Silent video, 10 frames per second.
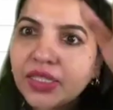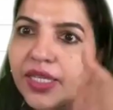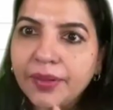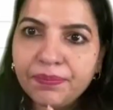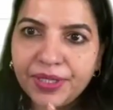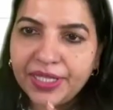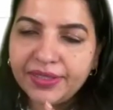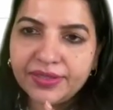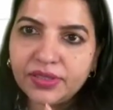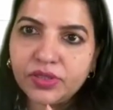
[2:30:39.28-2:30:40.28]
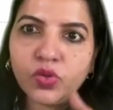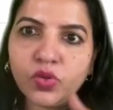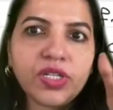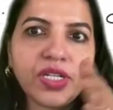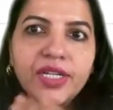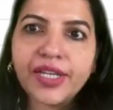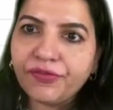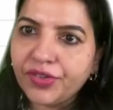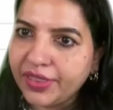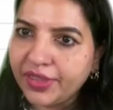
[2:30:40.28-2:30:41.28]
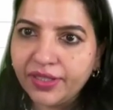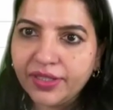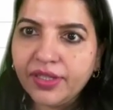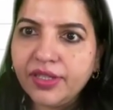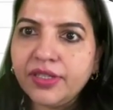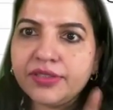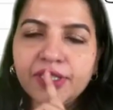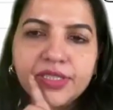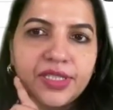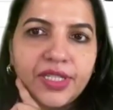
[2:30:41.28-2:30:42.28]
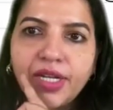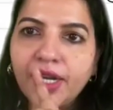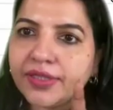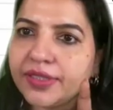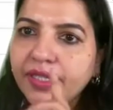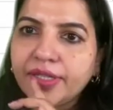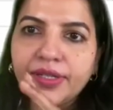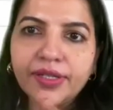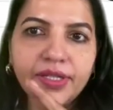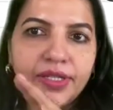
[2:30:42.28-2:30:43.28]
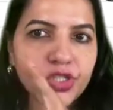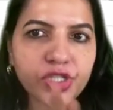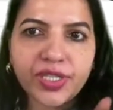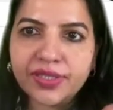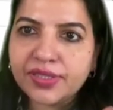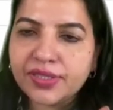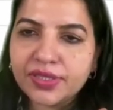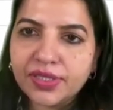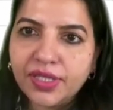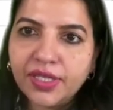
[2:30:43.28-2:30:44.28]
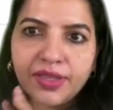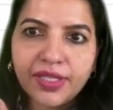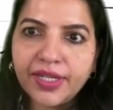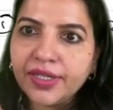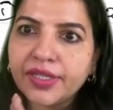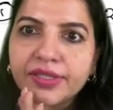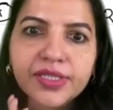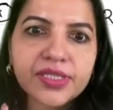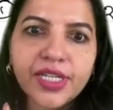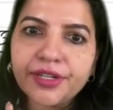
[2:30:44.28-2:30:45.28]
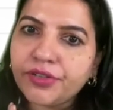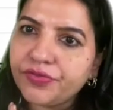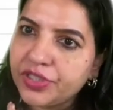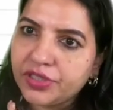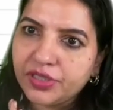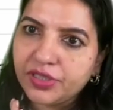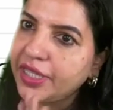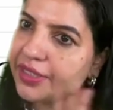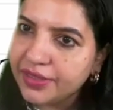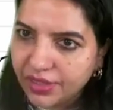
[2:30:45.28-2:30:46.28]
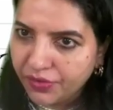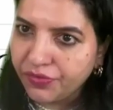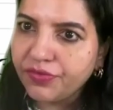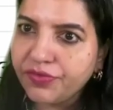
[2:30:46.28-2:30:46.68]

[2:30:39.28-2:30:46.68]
MPS. Don't learn everything. Just learn hunter, hurler, she's. Then learn these general feature. That is enough.